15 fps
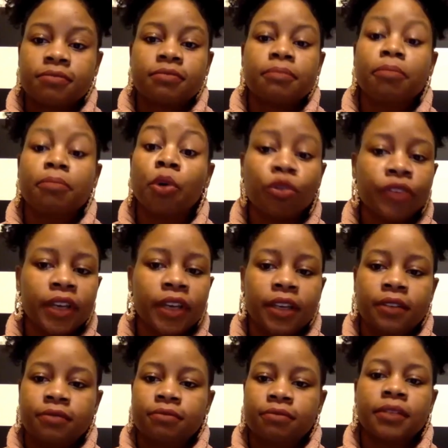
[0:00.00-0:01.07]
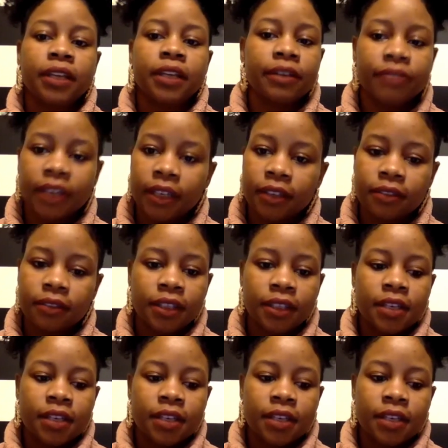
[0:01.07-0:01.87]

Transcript: moving, living.